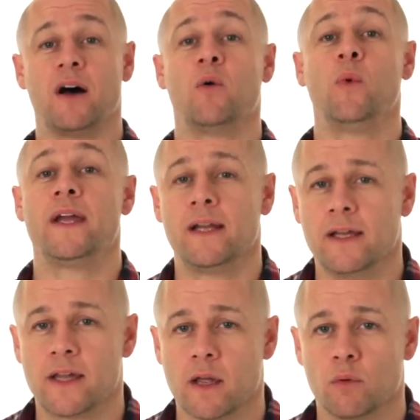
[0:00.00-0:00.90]
our
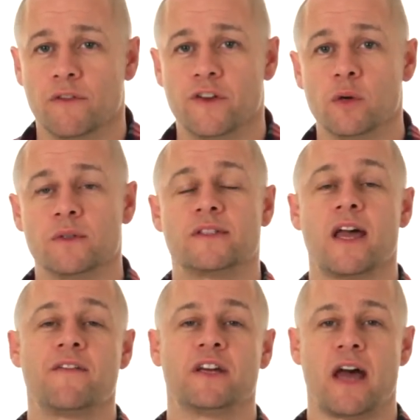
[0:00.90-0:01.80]
weekly gear review with
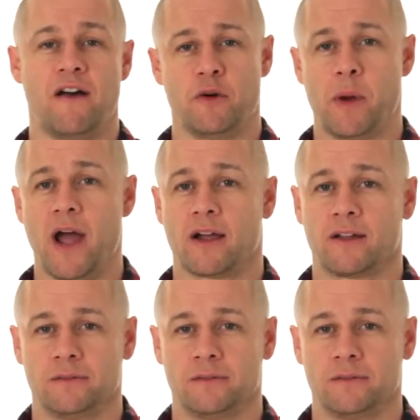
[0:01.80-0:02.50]
David Averbach.